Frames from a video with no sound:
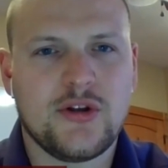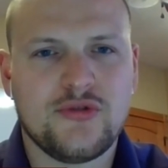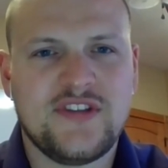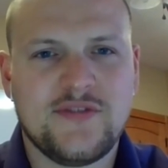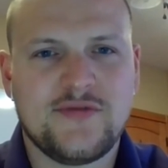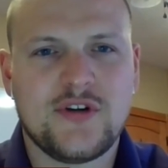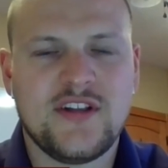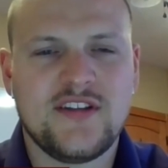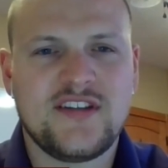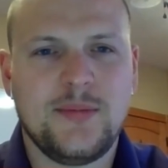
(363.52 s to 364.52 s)
little different in
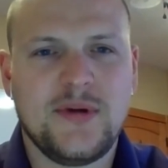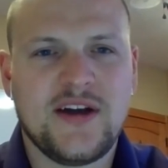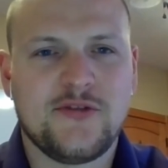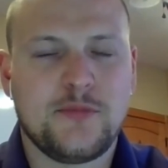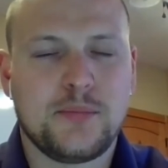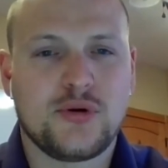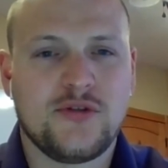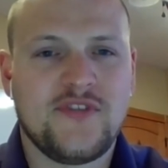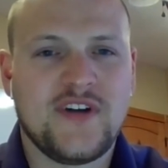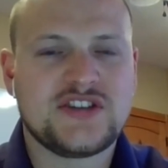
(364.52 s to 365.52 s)
the CPA
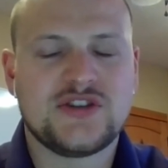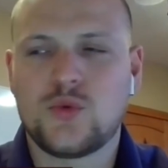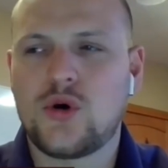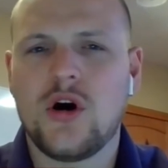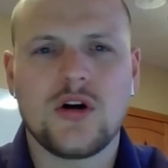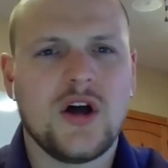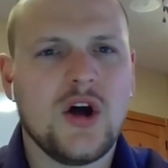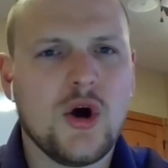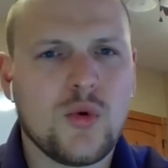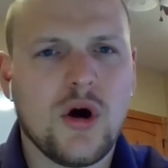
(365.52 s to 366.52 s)
profession, we're all
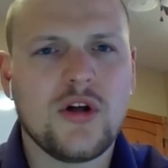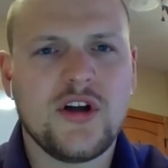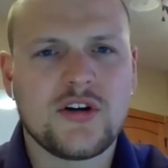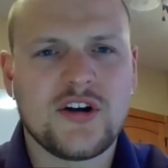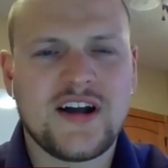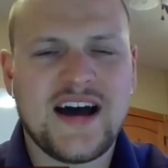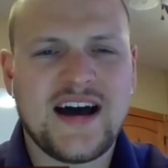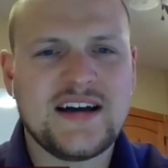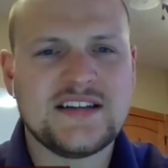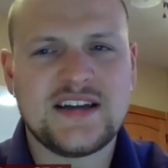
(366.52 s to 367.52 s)
we're all younger
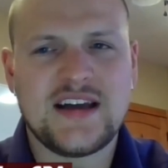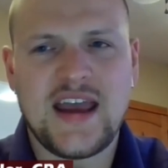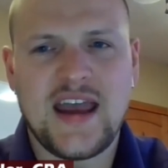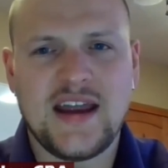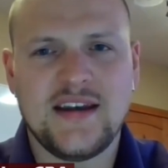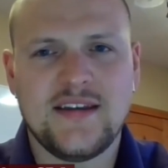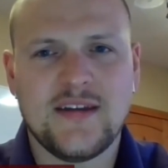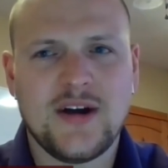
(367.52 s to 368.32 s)
guys, and